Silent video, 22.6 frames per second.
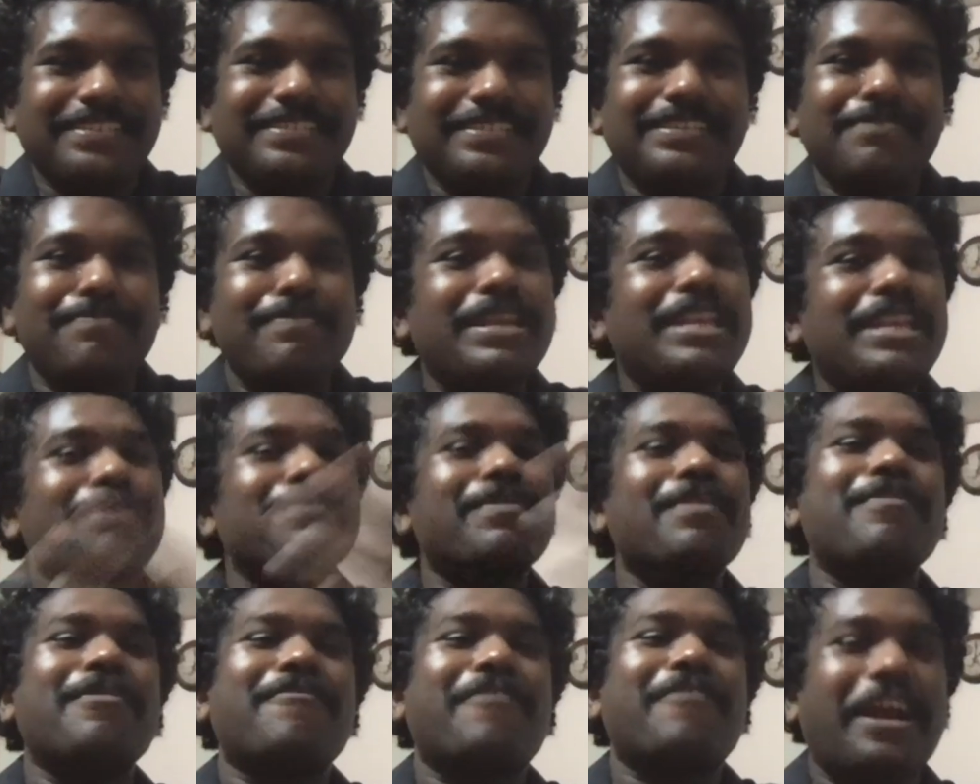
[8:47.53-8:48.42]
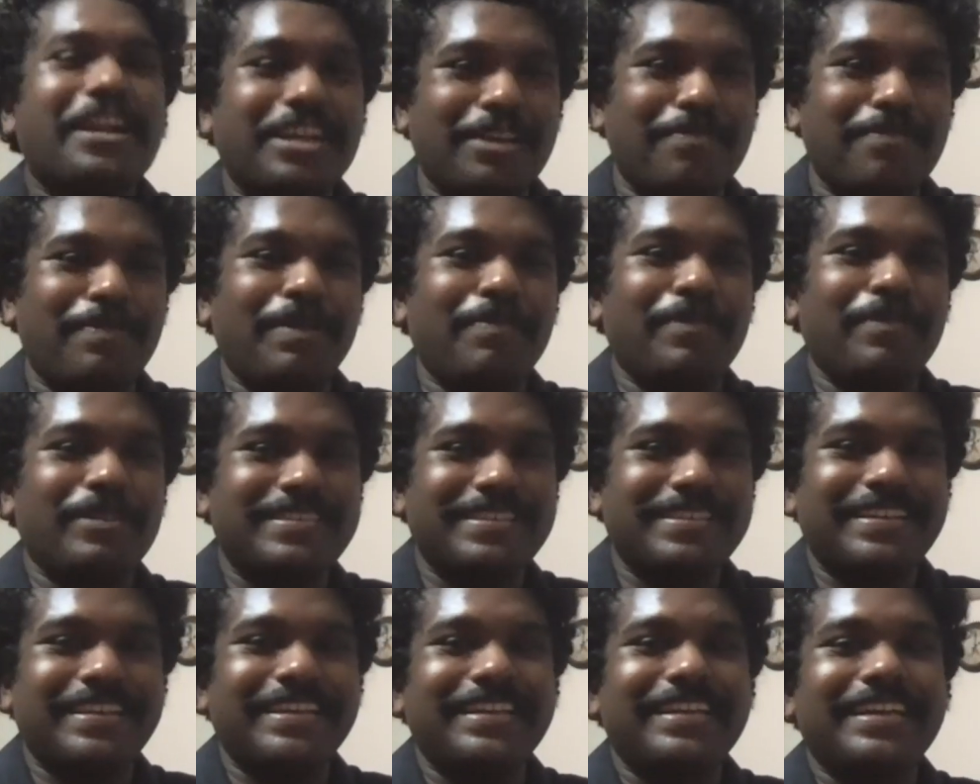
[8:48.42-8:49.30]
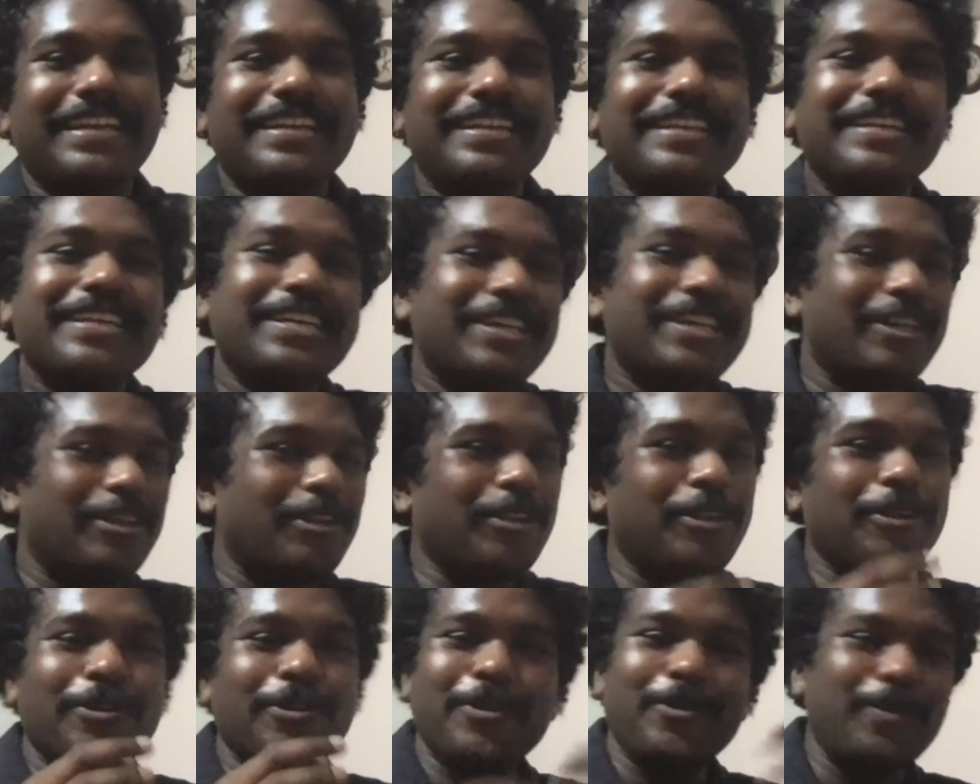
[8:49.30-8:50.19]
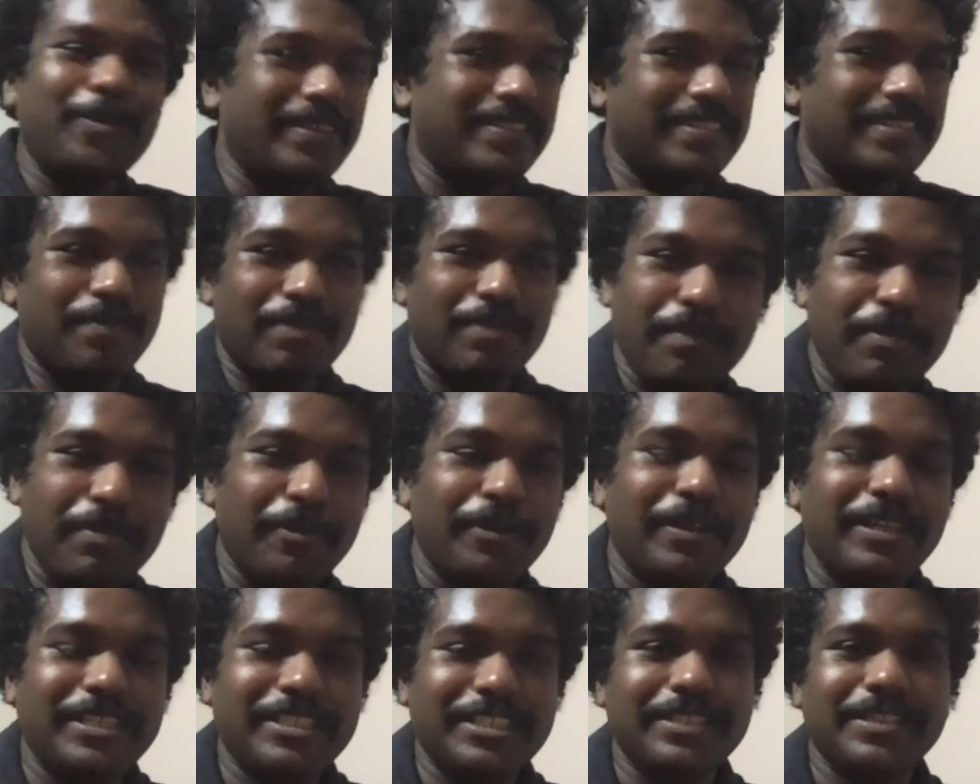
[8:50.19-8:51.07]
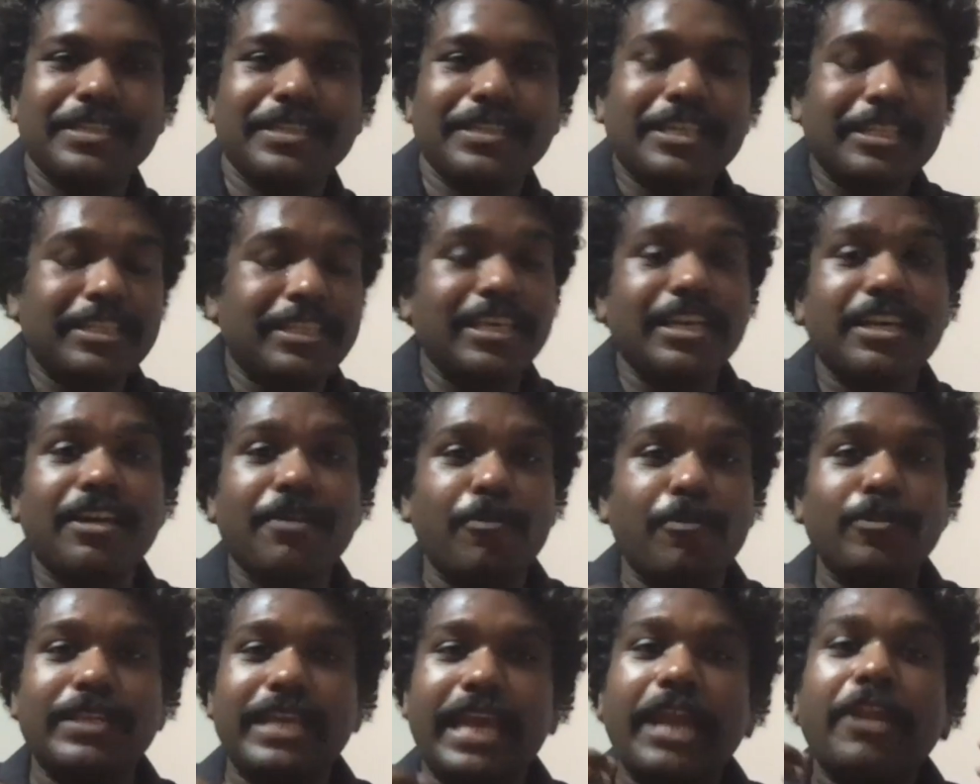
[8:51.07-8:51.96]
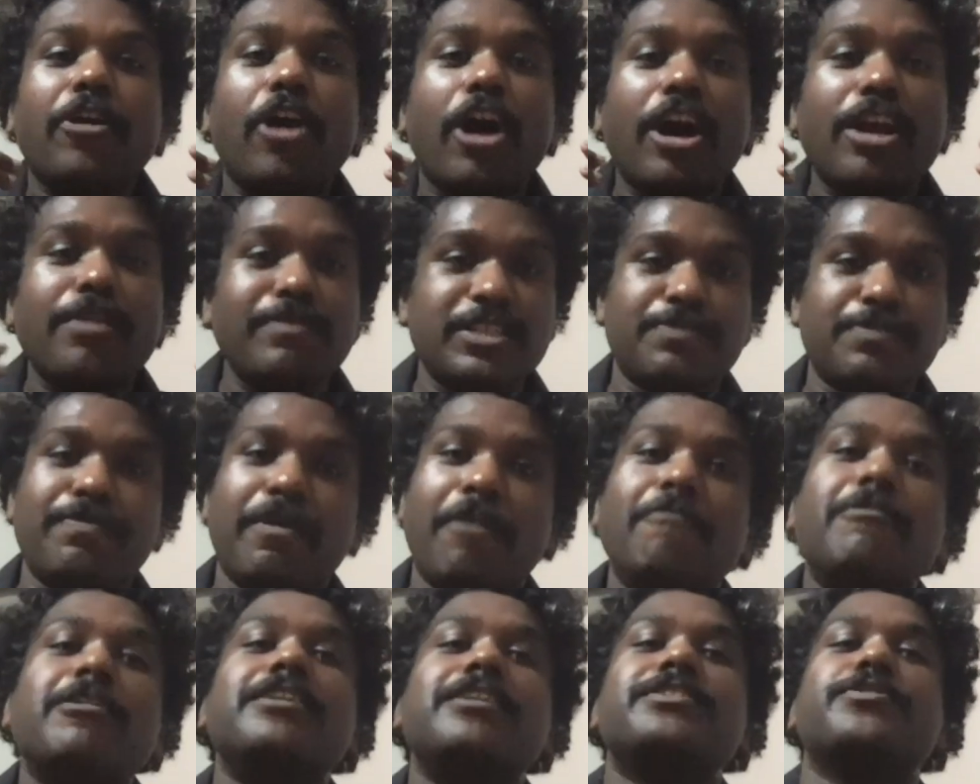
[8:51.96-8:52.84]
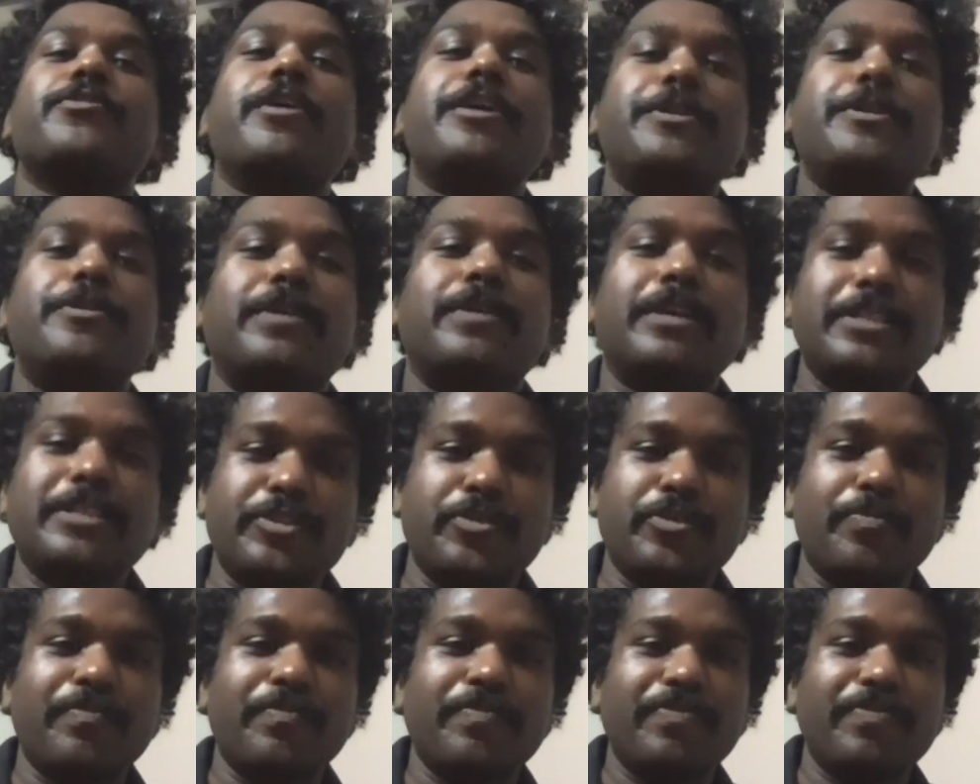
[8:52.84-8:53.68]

a minimum of one hundred people sitting and, you know, doing some computation. Think about the enormous power it's going to consume.